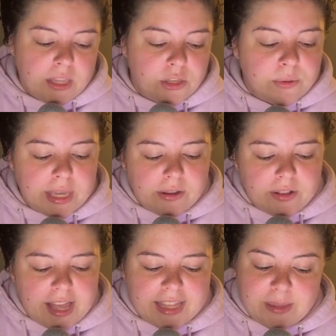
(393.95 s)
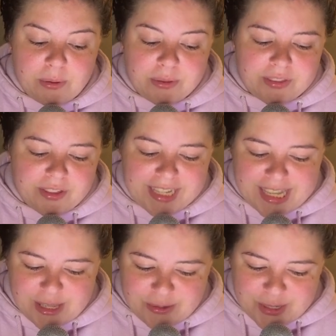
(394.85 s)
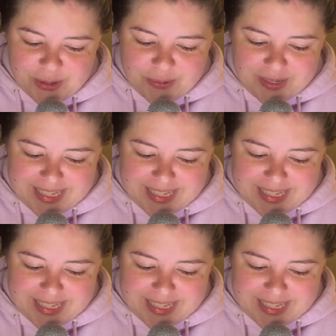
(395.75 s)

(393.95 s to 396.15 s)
You giggle and they both look at you too.